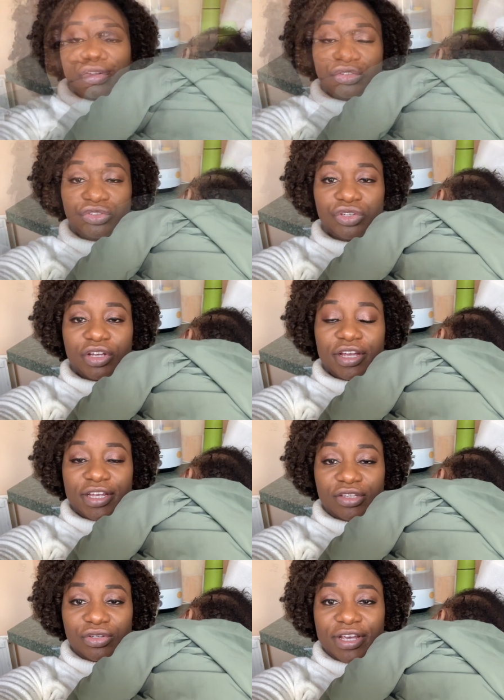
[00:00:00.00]
So
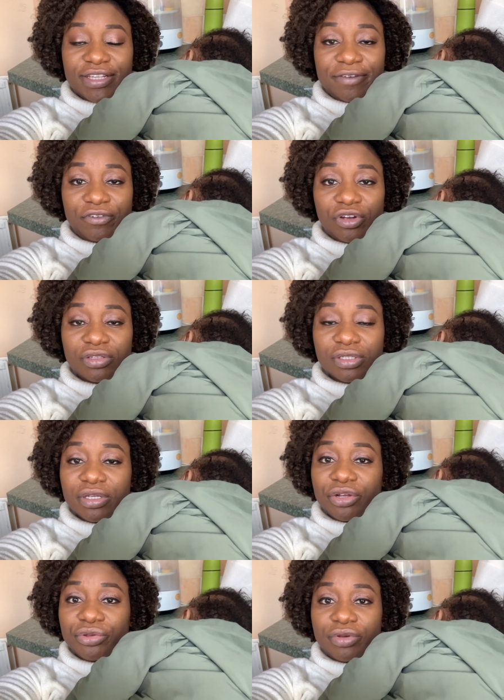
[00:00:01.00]
guys, you guys, I forgot to
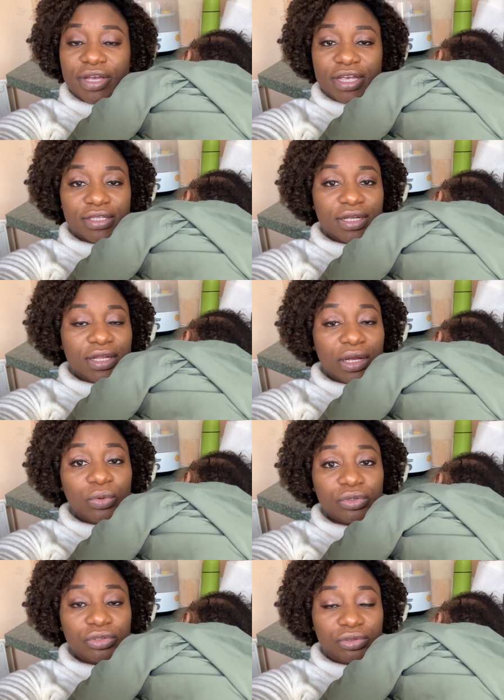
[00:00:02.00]
tell you guys that I
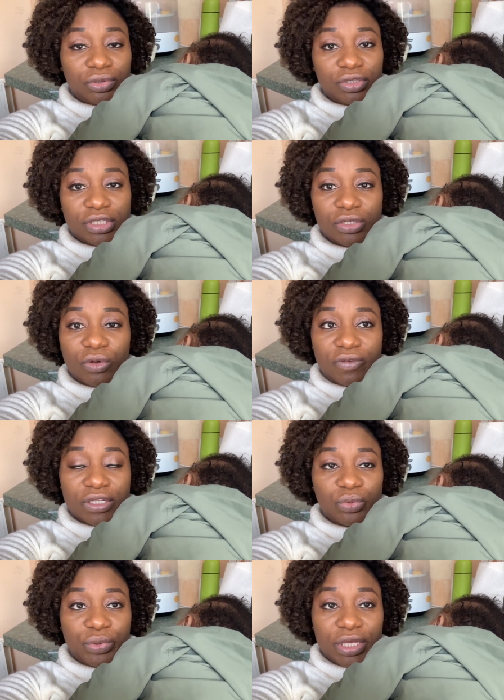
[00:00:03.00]
was so sick over
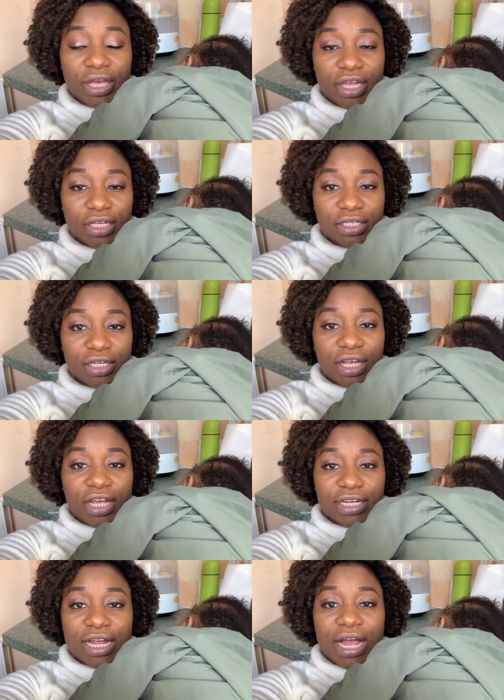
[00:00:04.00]
the weekend
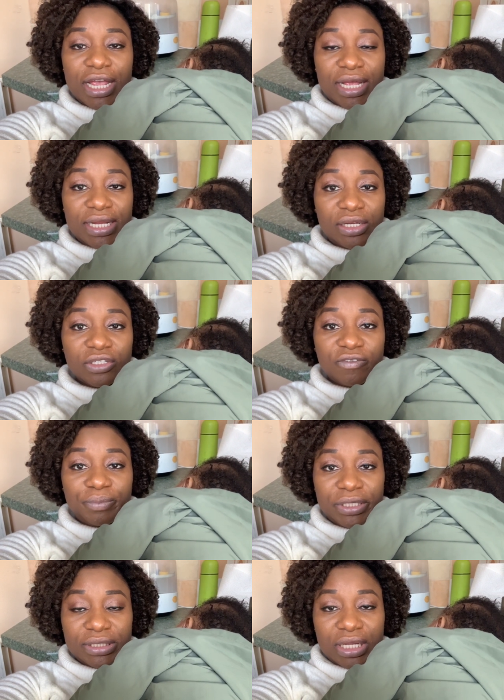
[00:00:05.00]
that I had a lot of
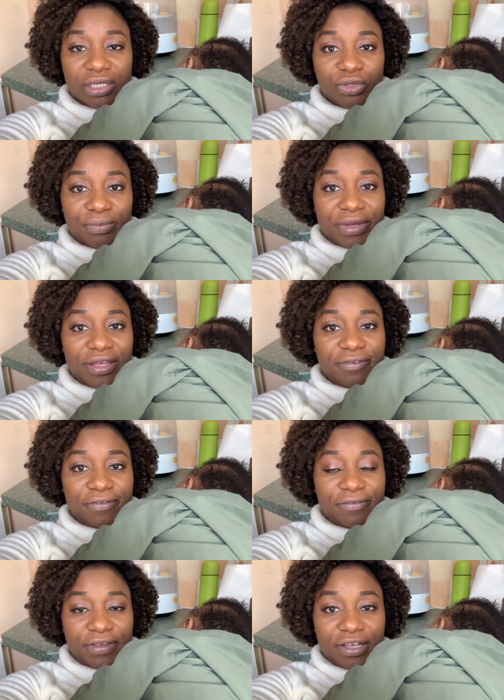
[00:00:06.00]
blisters on my
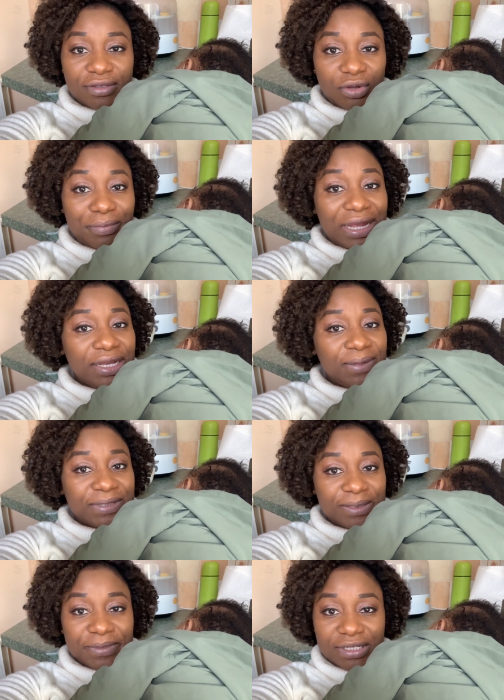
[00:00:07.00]
face, on my lips
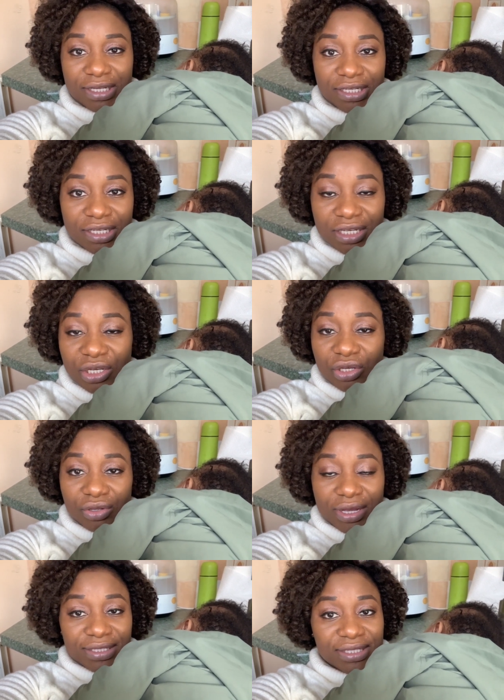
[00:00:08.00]
especially. You
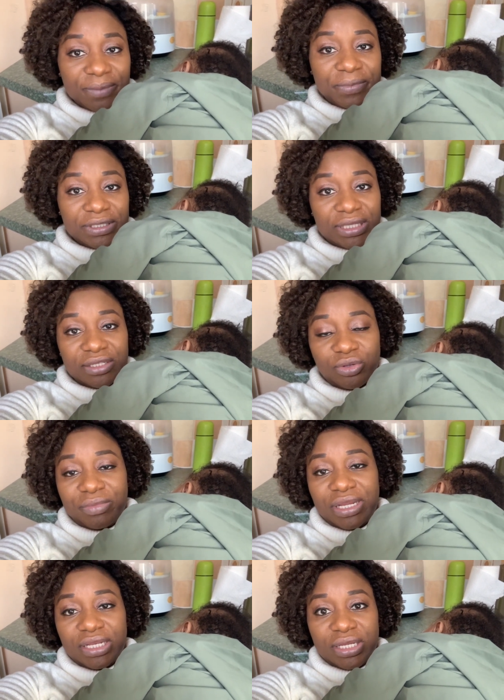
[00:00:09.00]
can see the blisters on
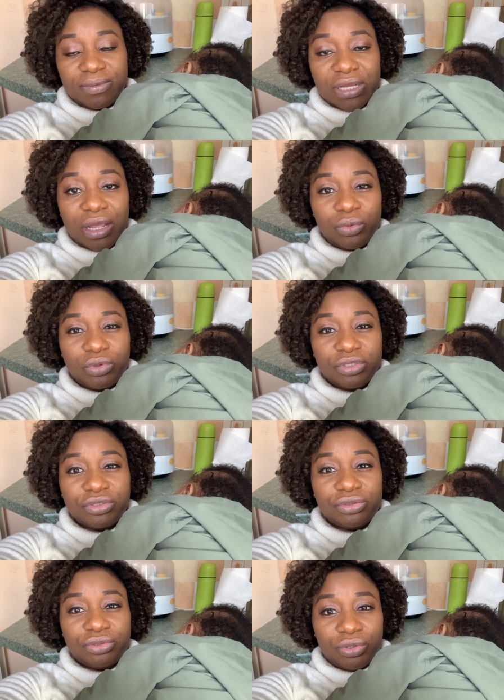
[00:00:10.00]
my lips. I was
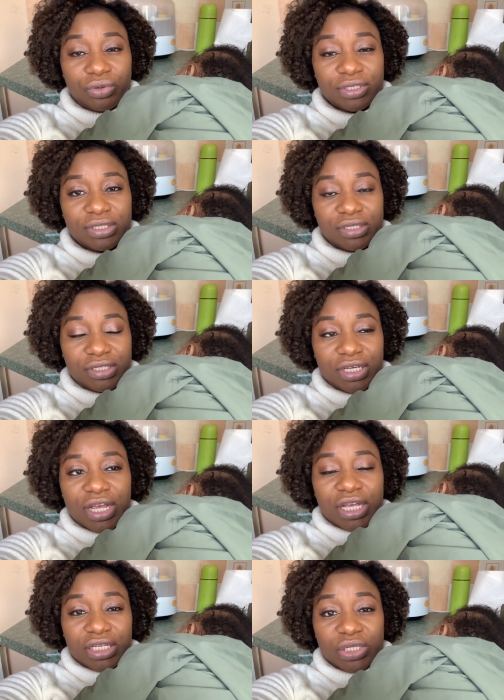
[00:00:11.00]
so sick.
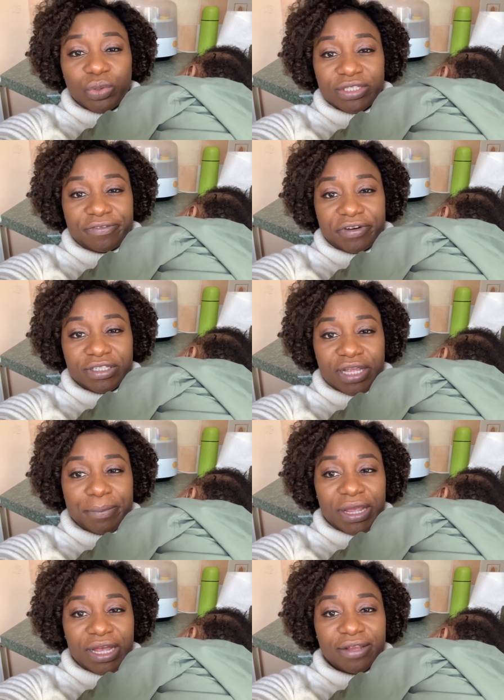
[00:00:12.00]
This was the first time
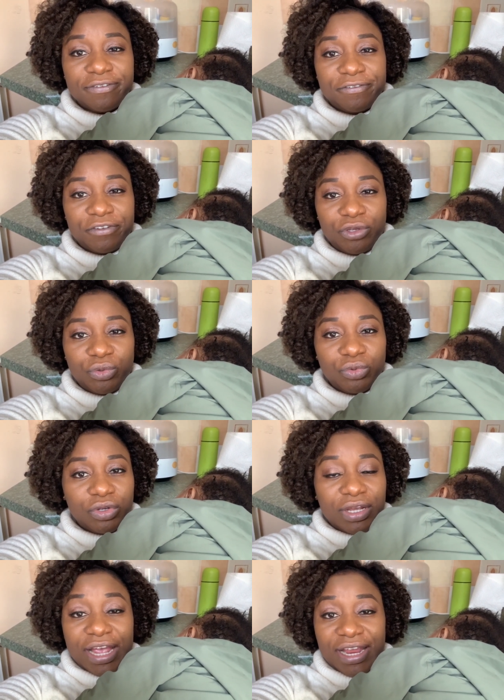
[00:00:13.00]
I had flu.
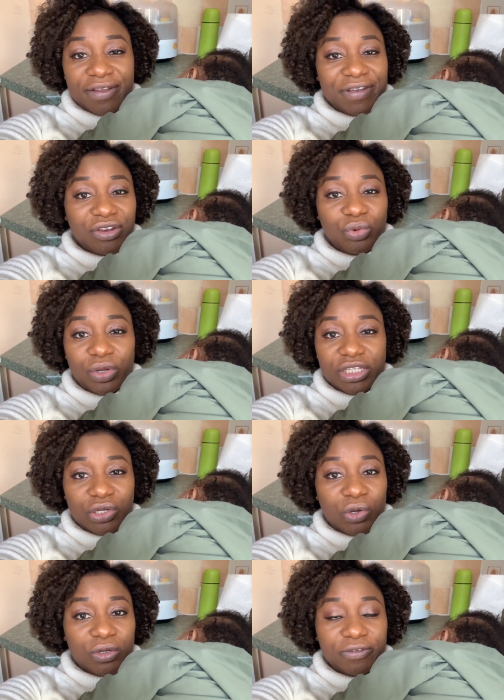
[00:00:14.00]
I never knew what they
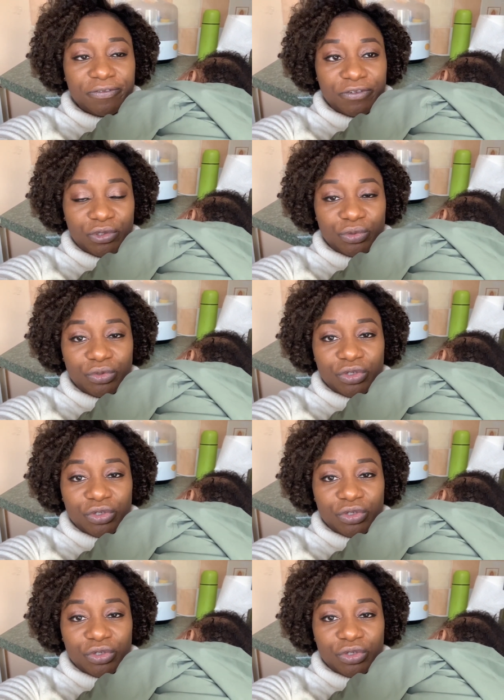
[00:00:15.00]
call flu,